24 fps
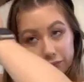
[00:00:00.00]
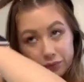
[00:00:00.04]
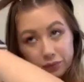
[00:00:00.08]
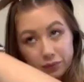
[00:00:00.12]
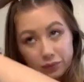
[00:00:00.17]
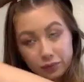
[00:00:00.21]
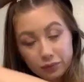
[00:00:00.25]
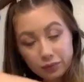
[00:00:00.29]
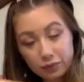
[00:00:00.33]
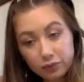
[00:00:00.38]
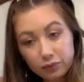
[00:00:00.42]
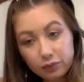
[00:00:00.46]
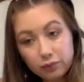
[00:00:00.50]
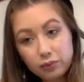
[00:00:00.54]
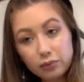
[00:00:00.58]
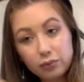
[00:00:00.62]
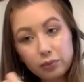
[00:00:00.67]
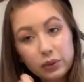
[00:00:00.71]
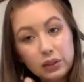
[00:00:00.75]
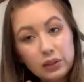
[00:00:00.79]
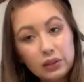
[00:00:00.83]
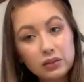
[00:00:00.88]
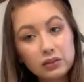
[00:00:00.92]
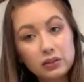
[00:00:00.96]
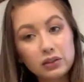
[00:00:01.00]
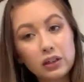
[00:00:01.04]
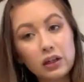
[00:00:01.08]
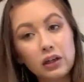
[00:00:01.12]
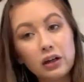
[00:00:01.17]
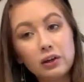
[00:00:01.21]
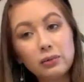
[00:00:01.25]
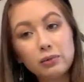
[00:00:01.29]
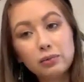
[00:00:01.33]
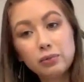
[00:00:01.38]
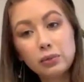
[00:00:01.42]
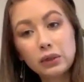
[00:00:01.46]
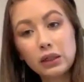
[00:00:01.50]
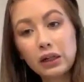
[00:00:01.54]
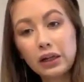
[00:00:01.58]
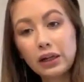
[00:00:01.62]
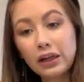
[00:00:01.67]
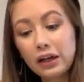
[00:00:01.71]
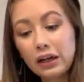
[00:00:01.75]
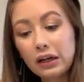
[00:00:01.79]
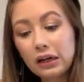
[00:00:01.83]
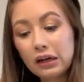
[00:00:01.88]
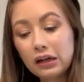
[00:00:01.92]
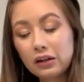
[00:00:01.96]
being dumb, but I
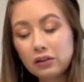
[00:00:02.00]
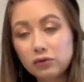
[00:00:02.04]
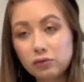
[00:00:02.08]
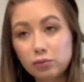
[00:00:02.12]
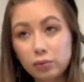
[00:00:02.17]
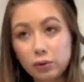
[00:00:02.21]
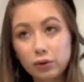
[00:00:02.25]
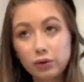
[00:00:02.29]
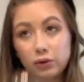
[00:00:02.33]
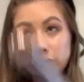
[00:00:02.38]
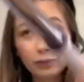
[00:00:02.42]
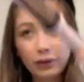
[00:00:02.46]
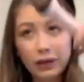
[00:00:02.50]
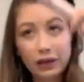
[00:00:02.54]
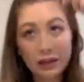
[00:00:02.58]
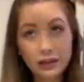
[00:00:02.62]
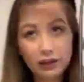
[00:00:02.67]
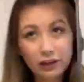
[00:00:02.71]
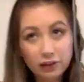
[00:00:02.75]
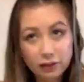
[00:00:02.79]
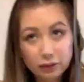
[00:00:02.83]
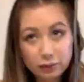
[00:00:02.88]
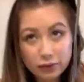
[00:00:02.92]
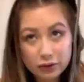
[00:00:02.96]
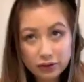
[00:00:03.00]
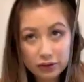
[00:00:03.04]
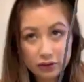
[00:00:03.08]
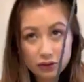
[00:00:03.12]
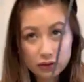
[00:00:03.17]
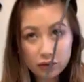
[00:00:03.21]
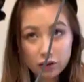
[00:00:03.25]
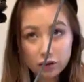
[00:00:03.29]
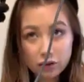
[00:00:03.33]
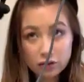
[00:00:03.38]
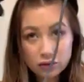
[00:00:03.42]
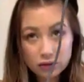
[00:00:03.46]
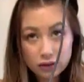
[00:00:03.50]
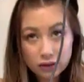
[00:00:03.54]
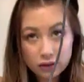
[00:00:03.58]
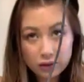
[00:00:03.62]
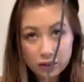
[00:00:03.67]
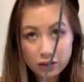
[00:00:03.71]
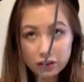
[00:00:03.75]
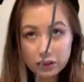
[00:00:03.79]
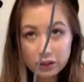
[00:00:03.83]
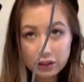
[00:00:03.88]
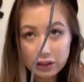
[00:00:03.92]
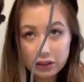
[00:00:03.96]
have burned my hand with this curler,
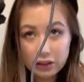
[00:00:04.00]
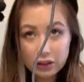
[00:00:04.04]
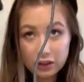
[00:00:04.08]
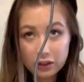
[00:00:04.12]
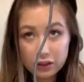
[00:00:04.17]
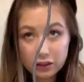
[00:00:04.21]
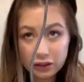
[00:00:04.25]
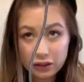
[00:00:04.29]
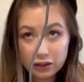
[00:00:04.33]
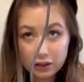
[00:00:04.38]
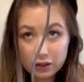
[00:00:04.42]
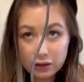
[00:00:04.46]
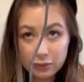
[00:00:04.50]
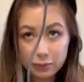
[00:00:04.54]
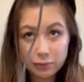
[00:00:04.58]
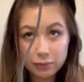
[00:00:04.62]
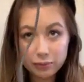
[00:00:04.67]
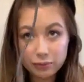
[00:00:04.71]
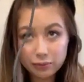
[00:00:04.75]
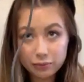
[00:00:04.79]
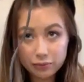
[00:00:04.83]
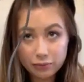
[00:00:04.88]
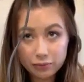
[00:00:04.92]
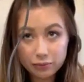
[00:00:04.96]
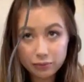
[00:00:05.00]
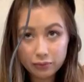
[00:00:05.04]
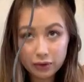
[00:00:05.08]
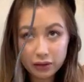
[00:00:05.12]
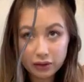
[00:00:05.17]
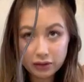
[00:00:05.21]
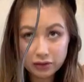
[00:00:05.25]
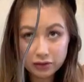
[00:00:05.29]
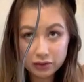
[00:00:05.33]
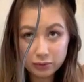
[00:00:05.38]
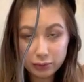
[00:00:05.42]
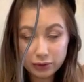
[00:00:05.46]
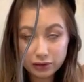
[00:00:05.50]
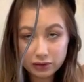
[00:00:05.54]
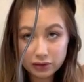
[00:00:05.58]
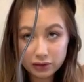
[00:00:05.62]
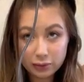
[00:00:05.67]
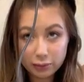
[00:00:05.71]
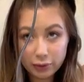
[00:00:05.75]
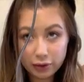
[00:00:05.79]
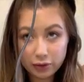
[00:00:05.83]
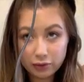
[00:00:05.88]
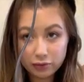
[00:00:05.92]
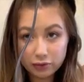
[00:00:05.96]
and it is immensely
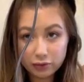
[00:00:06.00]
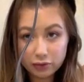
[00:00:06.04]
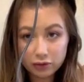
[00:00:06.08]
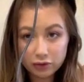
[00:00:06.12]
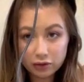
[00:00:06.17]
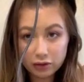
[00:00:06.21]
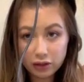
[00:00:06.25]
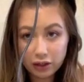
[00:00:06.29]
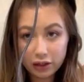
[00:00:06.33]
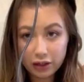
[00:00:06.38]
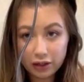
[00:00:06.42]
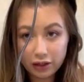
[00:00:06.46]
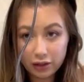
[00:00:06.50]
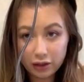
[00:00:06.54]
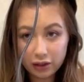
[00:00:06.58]
painful. I